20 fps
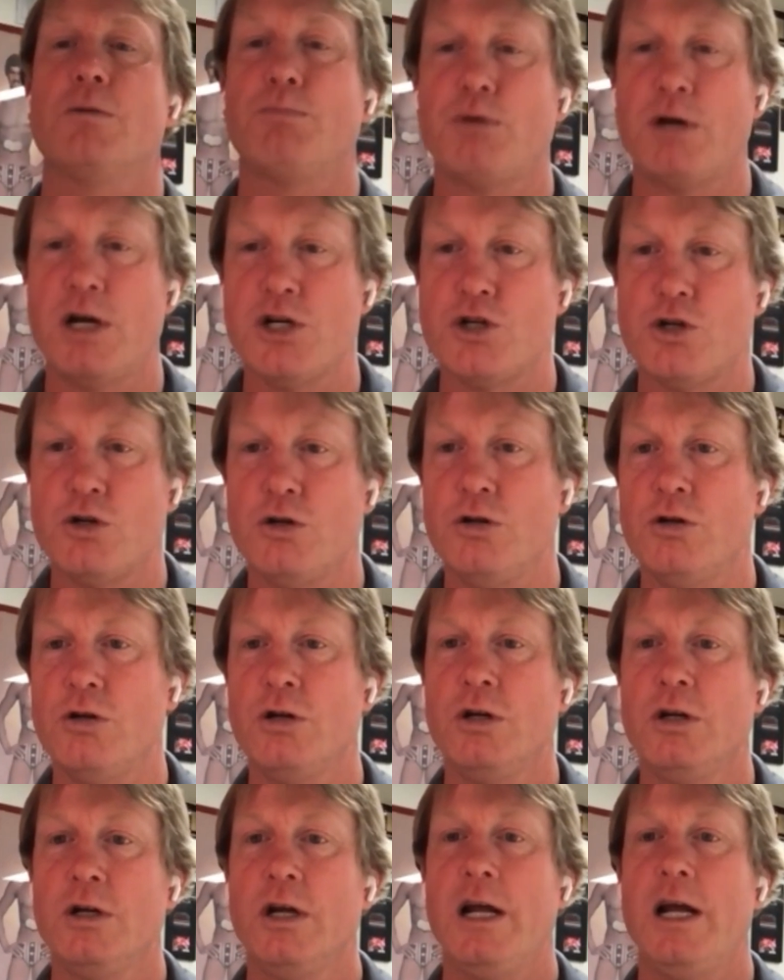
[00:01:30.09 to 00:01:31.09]
pressure
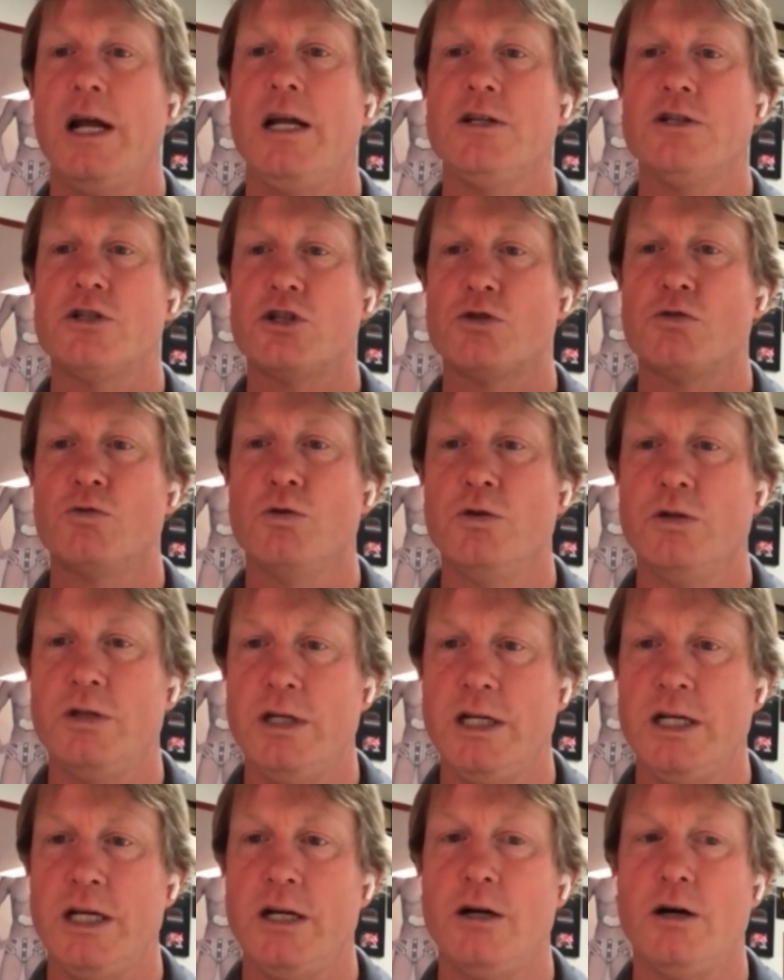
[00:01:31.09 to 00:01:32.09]
and
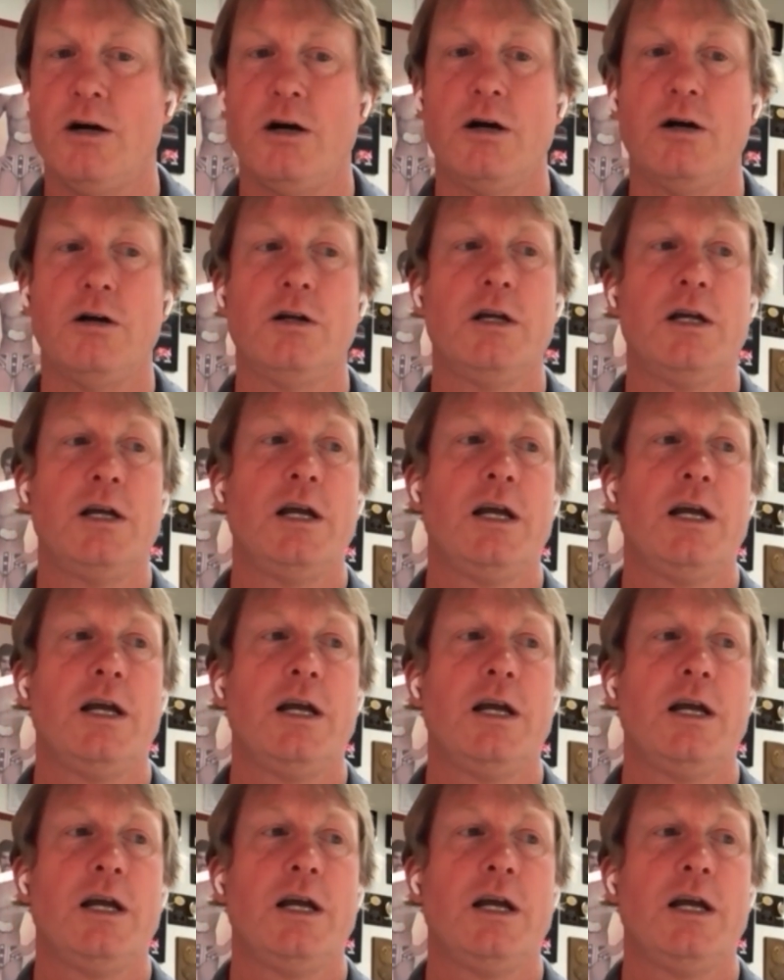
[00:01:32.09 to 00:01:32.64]
scrutiny and all.